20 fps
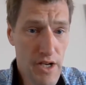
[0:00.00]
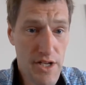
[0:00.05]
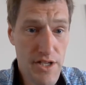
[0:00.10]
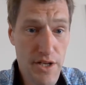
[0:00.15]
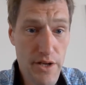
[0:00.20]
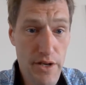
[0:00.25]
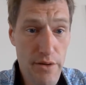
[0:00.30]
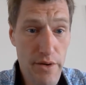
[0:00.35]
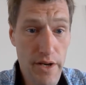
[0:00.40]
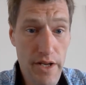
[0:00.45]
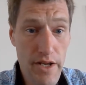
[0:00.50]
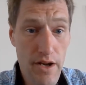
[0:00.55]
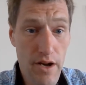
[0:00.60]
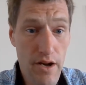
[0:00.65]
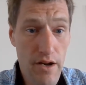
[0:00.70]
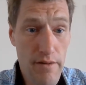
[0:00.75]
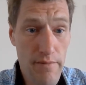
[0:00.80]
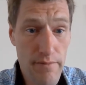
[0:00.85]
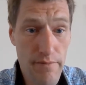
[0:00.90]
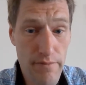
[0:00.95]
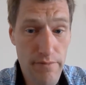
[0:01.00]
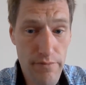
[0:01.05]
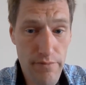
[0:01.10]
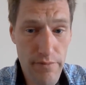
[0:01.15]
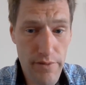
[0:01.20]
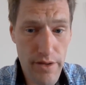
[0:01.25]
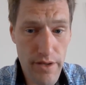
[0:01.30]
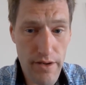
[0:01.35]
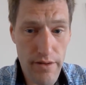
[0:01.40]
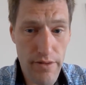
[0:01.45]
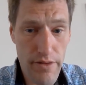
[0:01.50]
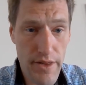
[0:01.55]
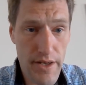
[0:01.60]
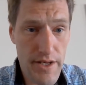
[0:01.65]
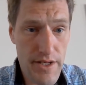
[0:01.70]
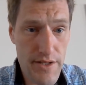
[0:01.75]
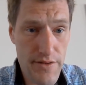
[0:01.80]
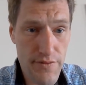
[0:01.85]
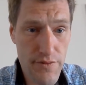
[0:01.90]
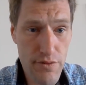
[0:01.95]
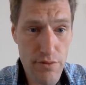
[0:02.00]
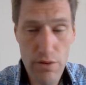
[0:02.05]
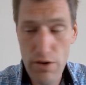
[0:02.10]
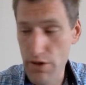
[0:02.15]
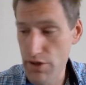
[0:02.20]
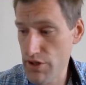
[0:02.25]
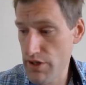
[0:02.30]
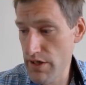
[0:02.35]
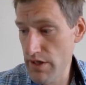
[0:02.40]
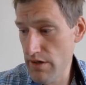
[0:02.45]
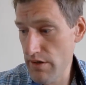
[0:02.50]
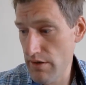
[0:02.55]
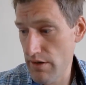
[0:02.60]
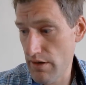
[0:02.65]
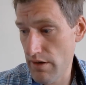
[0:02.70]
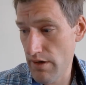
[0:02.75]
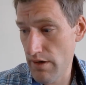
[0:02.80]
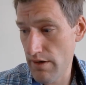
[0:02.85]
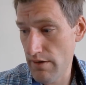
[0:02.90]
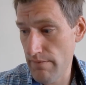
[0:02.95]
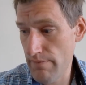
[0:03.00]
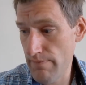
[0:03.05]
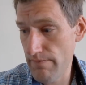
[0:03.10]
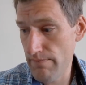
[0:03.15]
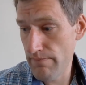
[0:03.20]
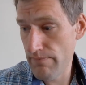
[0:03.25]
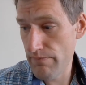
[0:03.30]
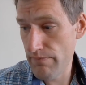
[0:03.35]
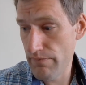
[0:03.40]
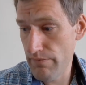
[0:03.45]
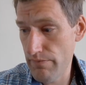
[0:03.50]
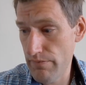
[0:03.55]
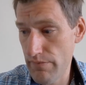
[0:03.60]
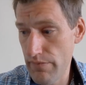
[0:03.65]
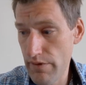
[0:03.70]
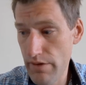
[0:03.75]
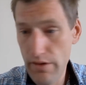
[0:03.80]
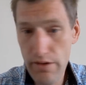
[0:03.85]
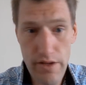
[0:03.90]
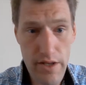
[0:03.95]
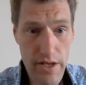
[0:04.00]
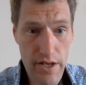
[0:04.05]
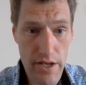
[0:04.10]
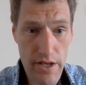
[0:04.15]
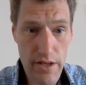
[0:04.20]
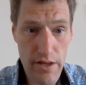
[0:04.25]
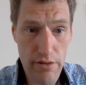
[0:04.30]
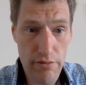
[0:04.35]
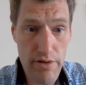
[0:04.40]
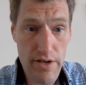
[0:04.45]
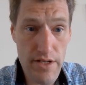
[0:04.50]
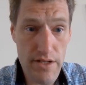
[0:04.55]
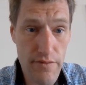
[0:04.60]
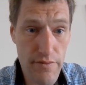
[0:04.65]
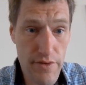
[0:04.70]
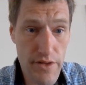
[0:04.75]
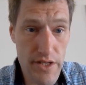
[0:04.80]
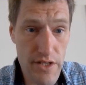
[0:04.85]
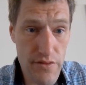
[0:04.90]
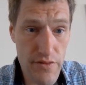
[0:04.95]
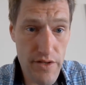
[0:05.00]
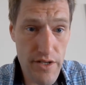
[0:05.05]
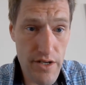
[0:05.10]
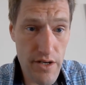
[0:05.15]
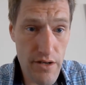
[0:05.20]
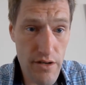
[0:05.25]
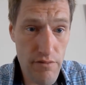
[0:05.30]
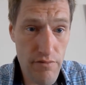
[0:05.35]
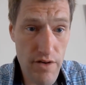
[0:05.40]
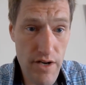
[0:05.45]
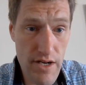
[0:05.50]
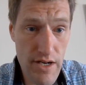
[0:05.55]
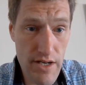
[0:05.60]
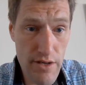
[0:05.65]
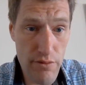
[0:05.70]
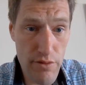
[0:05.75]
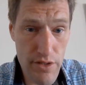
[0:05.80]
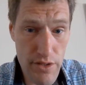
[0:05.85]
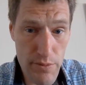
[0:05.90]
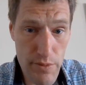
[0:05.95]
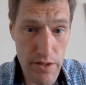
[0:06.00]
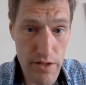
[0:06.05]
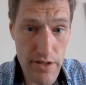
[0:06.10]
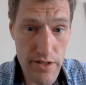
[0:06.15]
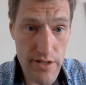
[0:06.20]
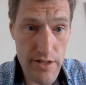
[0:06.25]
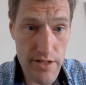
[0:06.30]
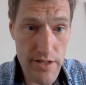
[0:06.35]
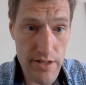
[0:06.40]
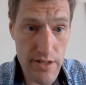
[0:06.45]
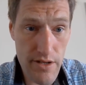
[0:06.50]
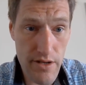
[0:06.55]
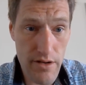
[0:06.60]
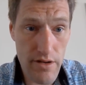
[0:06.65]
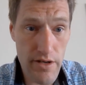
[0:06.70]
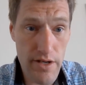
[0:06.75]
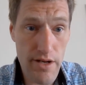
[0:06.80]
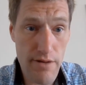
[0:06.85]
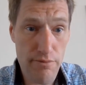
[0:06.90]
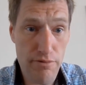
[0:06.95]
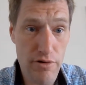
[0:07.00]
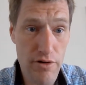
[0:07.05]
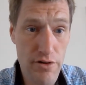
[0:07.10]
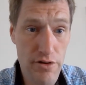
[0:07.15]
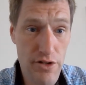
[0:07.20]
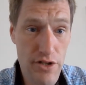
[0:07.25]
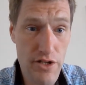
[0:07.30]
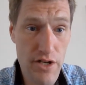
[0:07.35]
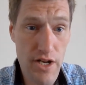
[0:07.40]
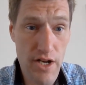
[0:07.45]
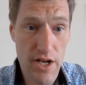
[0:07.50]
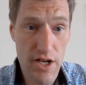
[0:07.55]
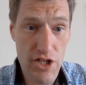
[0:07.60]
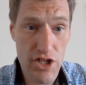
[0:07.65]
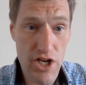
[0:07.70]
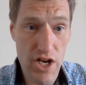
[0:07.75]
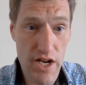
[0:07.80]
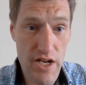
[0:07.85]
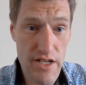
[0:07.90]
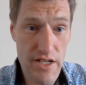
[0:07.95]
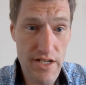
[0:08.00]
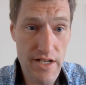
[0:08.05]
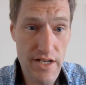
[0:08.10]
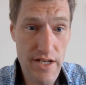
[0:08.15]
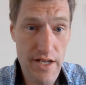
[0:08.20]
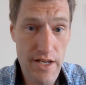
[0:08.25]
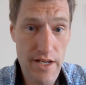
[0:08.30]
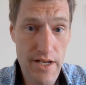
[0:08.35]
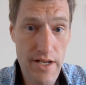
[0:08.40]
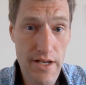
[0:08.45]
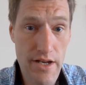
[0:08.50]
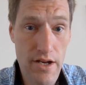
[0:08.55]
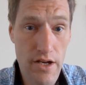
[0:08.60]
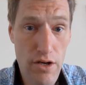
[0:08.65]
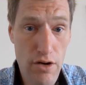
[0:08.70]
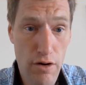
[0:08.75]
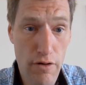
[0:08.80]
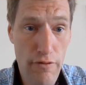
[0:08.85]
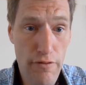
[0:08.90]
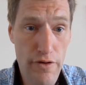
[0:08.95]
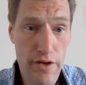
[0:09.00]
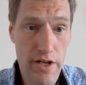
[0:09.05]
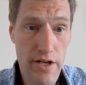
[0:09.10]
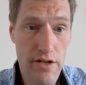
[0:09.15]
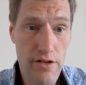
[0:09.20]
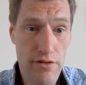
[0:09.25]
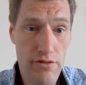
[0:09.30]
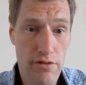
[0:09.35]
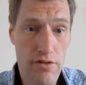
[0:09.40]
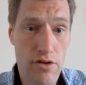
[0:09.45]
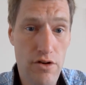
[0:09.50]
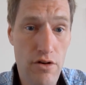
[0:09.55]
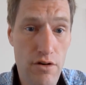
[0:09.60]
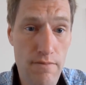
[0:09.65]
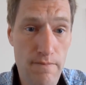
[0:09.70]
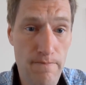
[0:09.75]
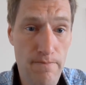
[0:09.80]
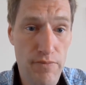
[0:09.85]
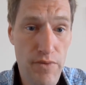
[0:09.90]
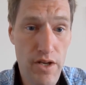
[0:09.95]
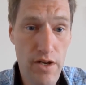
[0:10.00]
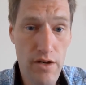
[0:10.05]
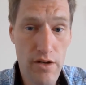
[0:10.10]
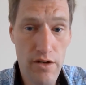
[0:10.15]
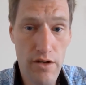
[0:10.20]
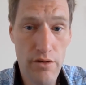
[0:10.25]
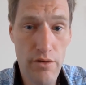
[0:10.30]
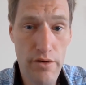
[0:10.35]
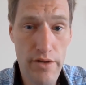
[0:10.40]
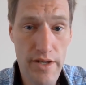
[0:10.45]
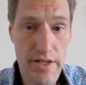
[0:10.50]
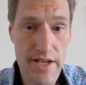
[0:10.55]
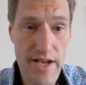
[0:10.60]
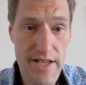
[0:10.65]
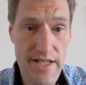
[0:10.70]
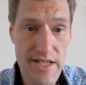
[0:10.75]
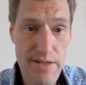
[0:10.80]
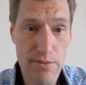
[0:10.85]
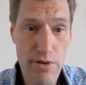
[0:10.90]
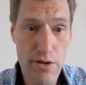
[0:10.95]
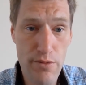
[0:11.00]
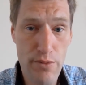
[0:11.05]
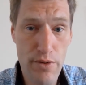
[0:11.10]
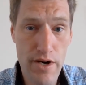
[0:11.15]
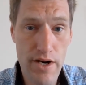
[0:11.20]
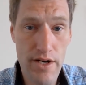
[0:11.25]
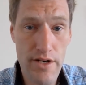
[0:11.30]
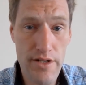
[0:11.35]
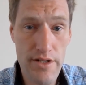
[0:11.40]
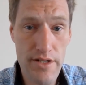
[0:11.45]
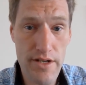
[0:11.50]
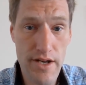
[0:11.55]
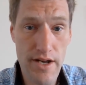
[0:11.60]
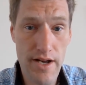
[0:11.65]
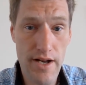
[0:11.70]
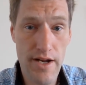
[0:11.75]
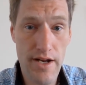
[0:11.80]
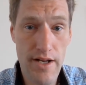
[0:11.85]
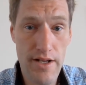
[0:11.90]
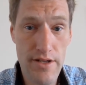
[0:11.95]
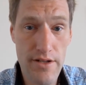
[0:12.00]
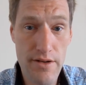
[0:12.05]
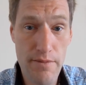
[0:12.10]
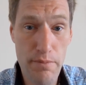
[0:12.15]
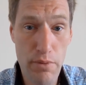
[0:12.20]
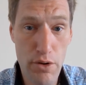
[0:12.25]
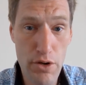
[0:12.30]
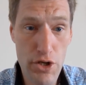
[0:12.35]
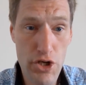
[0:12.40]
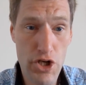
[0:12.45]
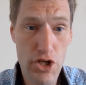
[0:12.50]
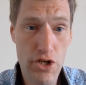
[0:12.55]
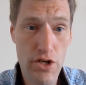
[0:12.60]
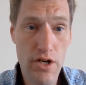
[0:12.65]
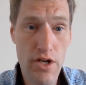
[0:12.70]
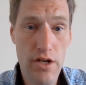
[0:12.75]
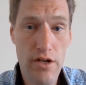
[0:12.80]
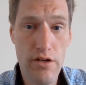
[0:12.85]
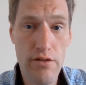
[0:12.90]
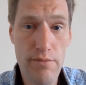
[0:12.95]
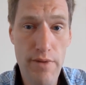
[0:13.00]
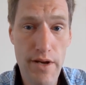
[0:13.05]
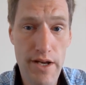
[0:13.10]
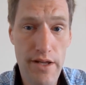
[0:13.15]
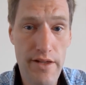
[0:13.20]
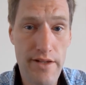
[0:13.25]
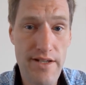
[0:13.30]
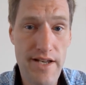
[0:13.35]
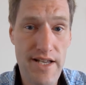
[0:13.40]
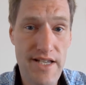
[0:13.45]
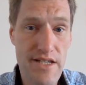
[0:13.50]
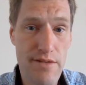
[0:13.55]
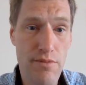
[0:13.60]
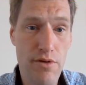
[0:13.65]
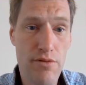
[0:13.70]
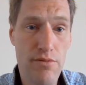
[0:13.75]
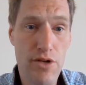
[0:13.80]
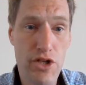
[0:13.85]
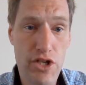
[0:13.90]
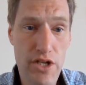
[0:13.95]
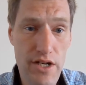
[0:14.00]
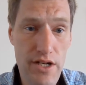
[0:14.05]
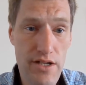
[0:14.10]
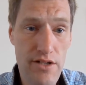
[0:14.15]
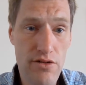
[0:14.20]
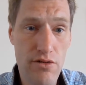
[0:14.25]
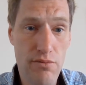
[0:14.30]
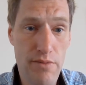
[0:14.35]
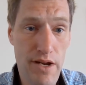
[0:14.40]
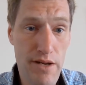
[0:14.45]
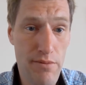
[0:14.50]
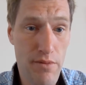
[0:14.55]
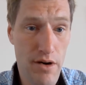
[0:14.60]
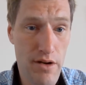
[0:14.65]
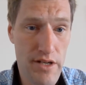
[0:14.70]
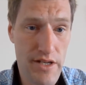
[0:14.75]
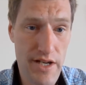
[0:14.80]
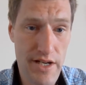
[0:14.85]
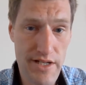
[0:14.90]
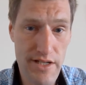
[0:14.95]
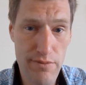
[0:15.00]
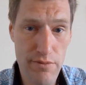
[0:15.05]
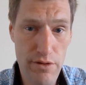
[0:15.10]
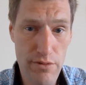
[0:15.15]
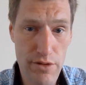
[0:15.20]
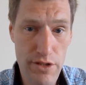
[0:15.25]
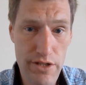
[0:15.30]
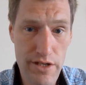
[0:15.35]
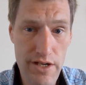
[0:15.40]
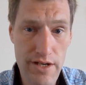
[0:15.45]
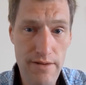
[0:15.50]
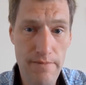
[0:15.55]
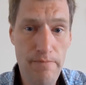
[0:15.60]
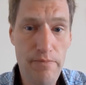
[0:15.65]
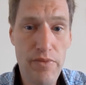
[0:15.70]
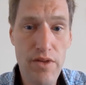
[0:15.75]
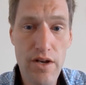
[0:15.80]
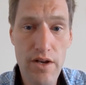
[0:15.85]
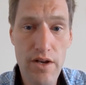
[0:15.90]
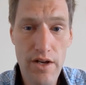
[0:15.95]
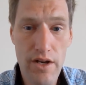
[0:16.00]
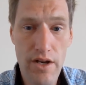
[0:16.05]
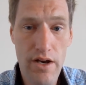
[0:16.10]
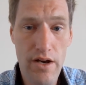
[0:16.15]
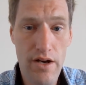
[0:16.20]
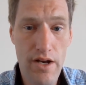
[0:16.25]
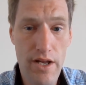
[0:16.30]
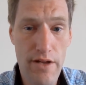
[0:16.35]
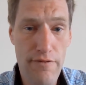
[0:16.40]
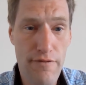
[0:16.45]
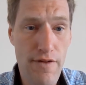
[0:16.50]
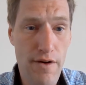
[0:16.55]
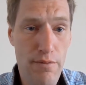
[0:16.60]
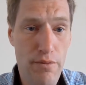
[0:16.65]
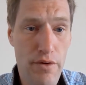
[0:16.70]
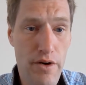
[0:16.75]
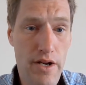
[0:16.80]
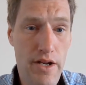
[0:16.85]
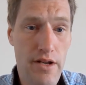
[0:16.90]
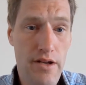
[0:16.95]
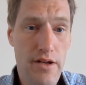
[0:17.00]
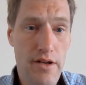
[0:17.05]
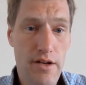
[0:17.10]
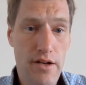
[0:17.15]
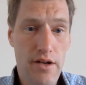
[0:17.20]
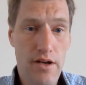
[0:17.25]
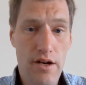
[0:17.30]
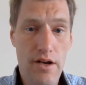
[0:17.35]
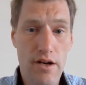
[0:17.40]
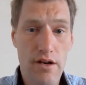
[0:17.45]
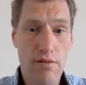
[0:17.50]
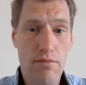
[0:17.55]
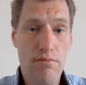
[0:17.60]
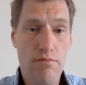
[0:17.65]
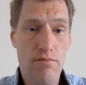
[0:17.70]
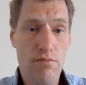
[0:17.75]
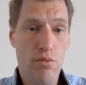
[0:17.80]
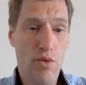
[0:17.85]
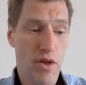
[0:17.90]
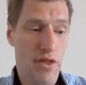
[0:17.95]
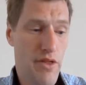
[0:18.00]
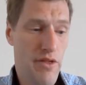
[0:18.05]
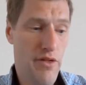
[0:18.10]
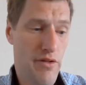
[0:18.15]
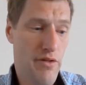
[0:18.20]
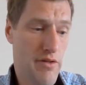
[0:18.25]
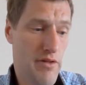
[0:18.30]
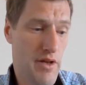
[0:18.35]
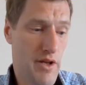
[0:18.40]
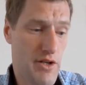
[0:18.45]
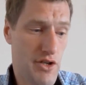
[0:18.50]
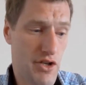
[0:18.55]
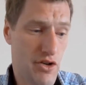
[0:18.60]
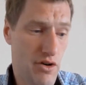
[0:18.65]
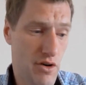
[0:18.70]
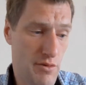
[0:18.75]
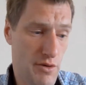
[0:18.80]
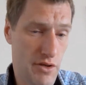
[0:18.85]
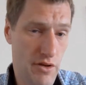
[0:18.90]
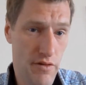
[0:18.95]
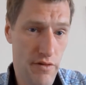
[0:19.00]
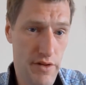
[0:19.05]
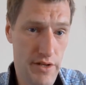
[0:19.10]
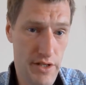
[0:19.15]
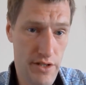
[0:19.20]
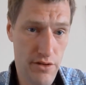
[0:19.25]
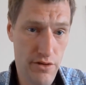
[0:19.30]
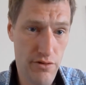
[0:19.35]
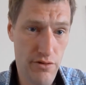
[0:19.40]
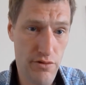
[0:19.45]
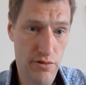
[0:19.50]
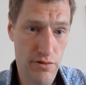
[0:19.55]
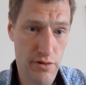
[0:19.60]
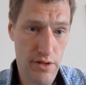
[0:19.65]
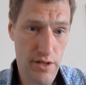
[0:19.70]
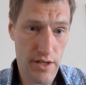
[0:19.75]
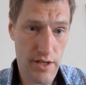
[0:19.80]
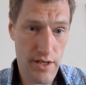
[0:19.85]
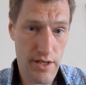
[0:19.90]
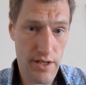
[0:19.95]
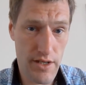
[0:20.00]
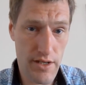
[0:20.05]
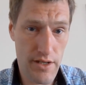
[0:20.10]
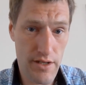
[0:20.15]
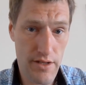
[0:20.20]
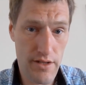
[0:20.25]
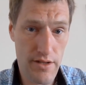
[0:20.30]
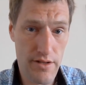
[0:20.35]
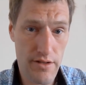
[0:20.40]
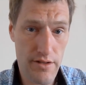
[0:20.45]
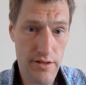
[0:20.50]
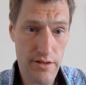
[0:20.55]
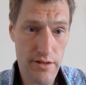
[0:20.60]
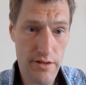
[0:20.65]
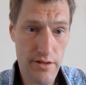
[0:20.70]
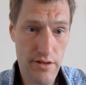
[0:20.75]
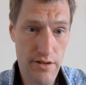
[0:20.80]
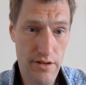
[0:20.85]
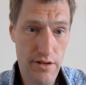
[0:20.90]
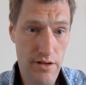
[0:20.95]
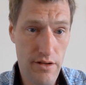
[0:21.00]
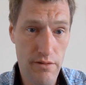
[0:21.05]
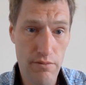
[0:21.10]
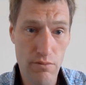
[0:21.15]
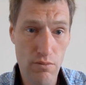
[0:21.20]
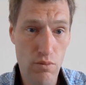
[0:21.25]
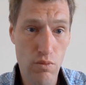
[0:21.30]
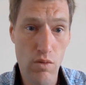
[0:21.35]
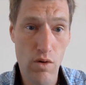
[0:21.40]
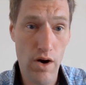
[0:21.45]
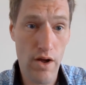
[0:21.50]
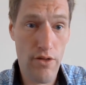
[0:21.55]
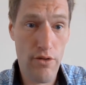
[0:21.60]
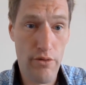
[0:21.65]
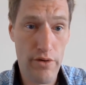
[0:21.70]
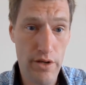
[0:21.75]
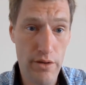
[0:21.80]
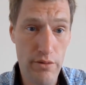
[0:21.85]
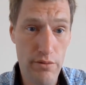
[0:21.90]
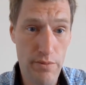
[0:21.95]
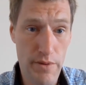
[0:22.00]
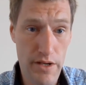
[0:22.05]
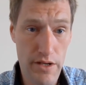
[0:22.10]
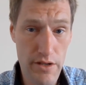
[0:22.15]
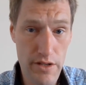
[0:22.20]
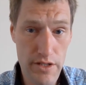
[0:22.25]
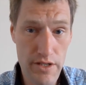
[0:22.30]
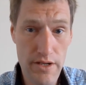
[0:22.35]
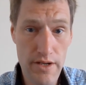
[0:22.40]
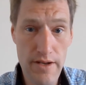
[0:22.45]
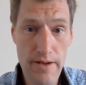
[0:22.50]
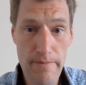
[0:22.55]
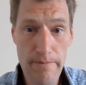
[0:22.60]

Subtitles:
So anyway, yeah, thanks for watching. The reason for this video really was because I approached jdecoffee.com, who own the Tassimo brand, and Bosch, who make the Tassimo machines, or made my Tassimo machine in February, with description of this tool and why I thought it would be good.